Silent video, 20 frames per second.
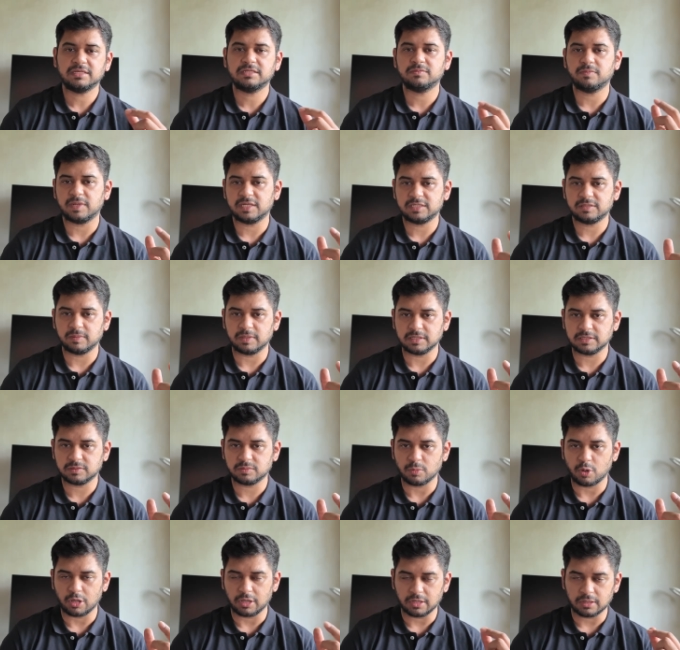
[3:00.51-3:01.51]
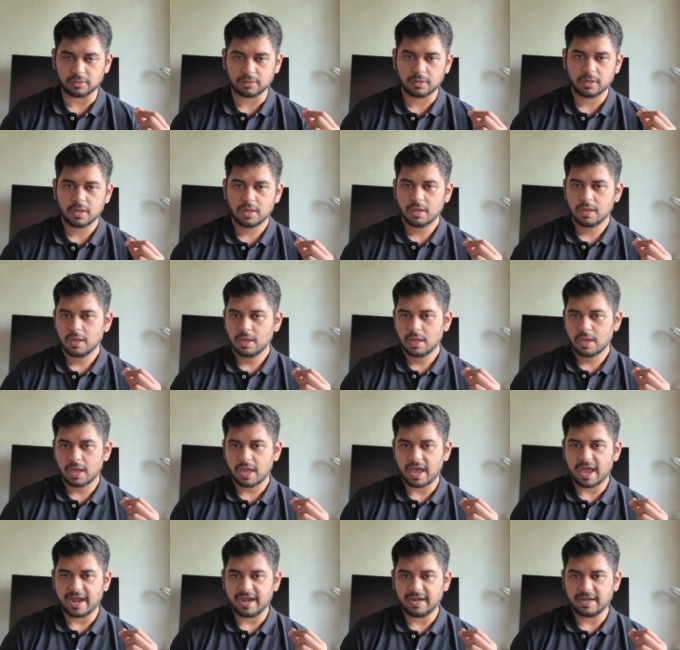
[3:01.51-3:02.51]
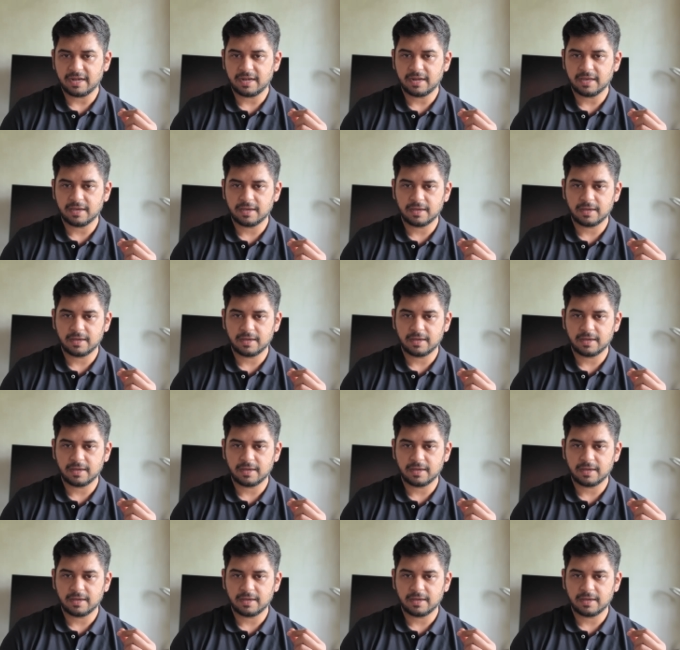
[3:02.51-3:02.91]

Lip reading: is much smaller, and